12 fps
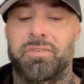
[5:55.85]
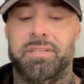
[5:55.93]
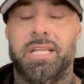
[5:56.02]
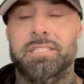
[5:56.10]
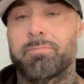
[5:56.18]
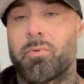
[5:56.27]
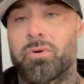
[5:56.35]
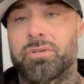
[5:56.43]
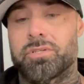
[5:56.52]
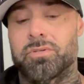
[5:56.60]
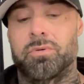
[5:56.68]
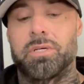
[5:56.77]
Like that's important
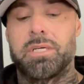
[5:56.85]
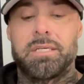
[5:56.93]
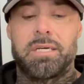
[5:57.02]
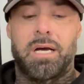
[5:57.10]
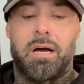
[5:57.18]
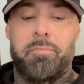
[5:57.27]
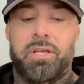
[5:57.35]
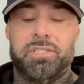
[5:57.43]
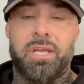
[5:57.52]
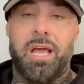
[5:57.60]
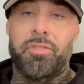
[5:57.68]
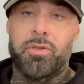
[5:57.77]
too, because
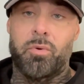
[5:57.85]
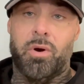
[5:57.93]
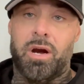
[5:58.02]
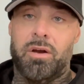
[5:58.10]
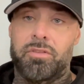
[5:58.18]
the healthier you are,